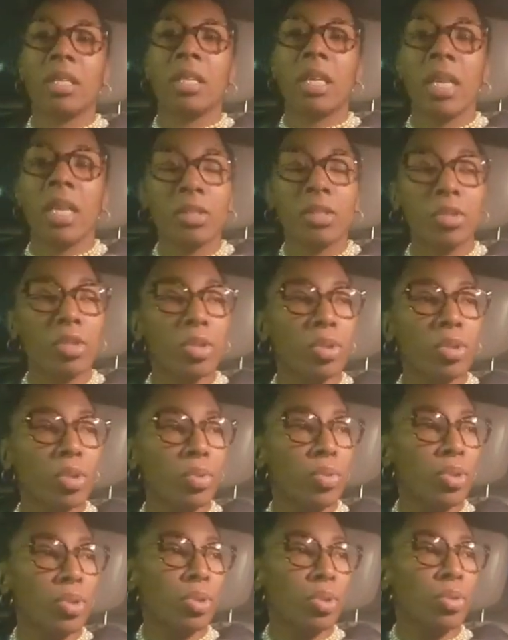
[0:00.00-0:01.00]

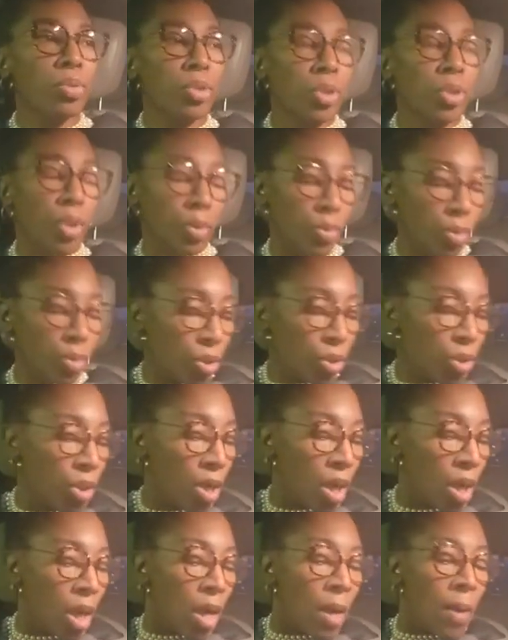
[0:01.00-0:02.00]
institutional church,
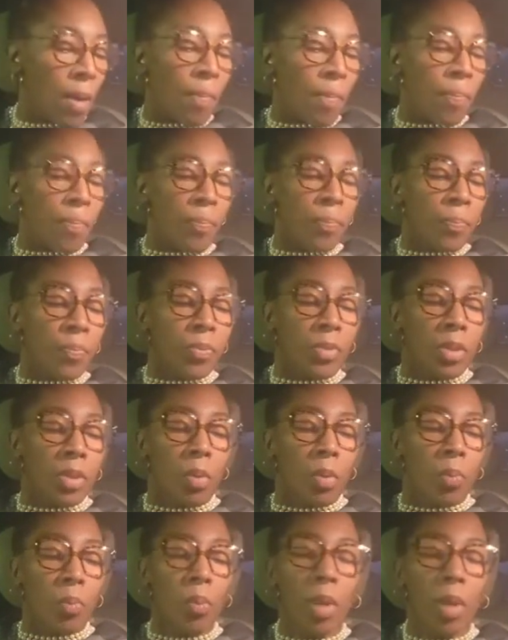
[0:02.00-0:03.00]

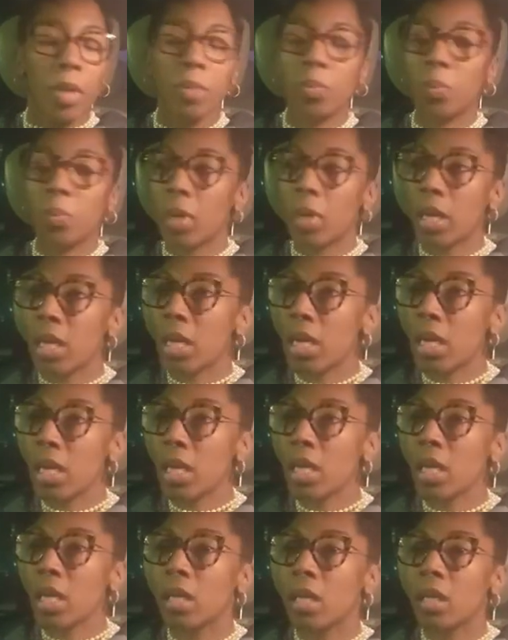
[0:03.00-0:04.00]
when
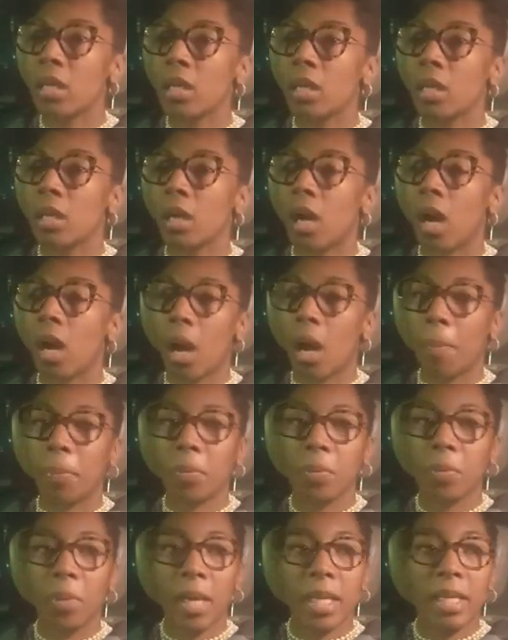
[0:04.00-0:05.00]
we
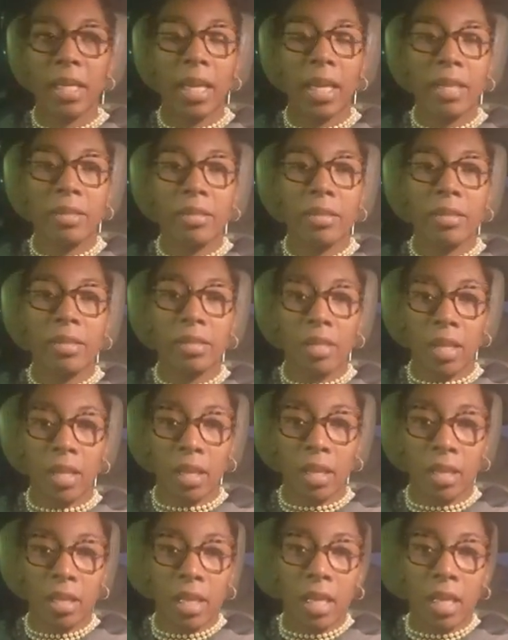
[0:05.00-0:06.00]
operate in
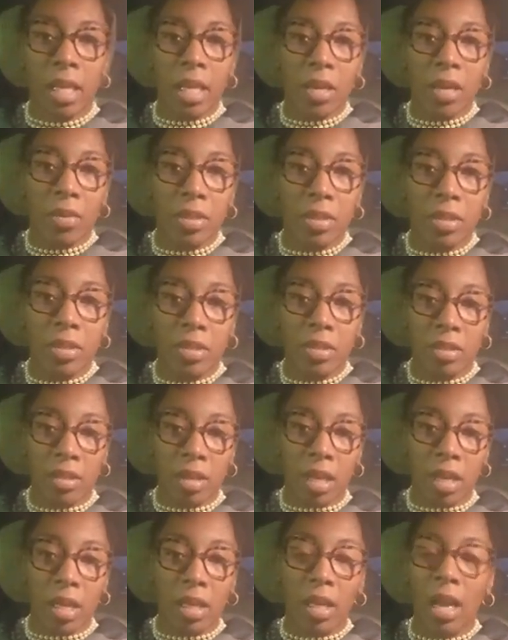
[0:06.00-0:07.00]
sin, here is the
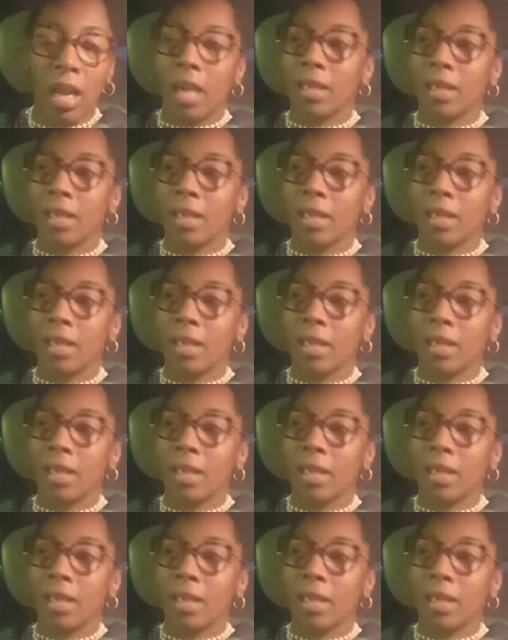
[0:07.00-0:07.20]
thing.